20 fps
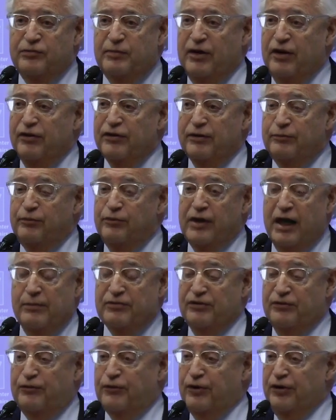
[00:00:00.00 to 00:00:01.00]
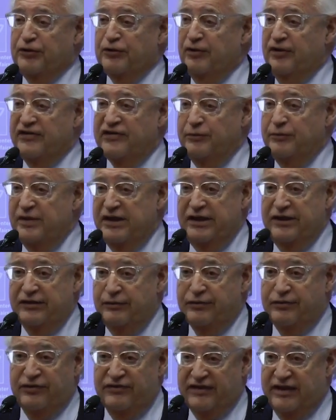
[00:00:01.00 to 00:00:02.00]
dispel perhaps the fourth choice
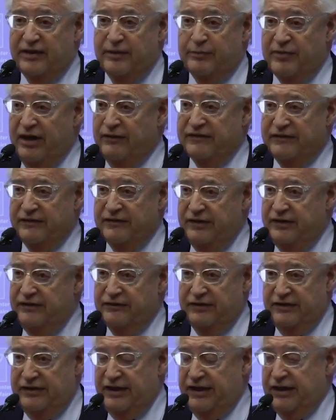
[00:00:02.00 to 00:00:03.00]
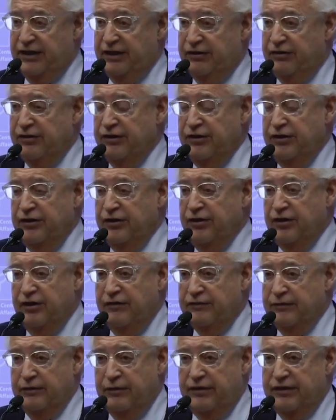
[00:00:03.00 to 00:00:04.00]
immediately, which is that the Palestinians could take care
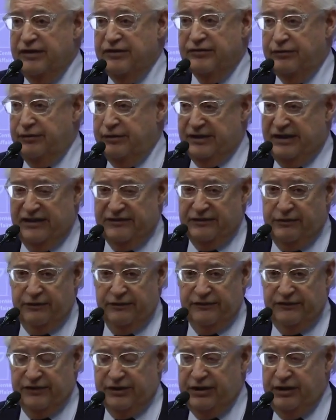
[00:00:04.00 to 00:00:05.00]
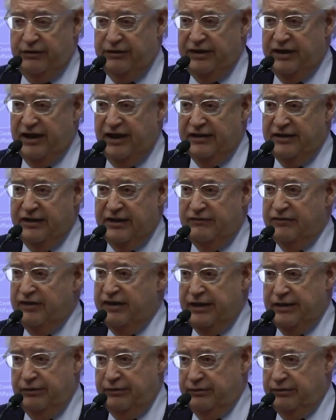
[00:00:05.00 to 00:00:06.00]
of their own internal and external security. I
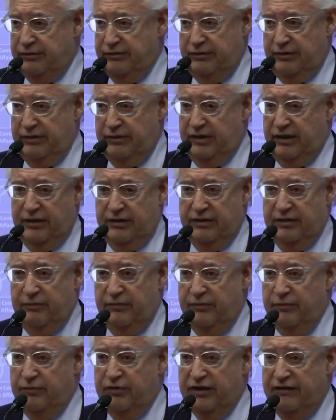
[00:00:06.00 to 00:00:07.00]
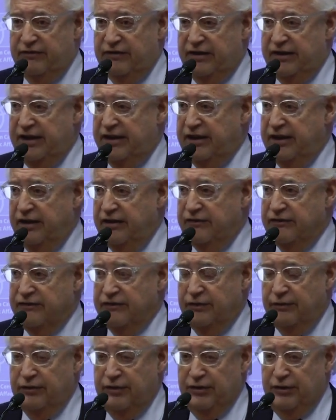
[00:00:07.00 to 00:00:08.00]
think even they don't believe that they
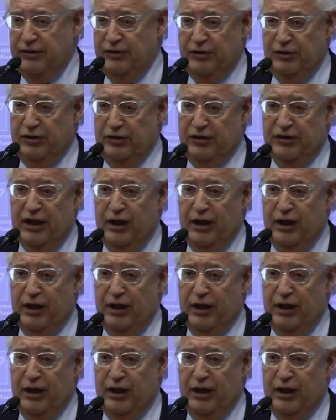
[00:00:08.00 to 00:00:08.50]
can. So